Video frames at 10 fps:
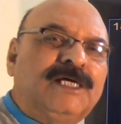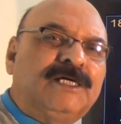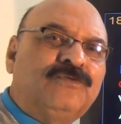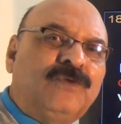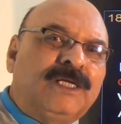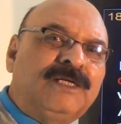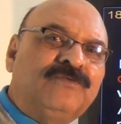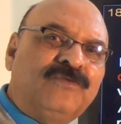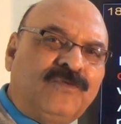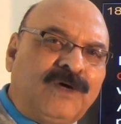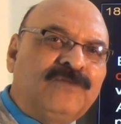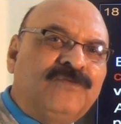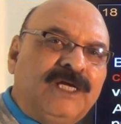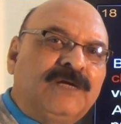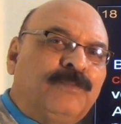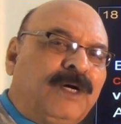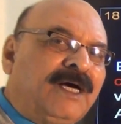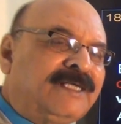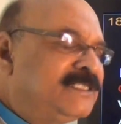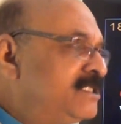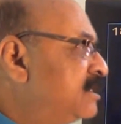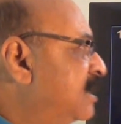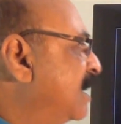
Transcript: that, one week passed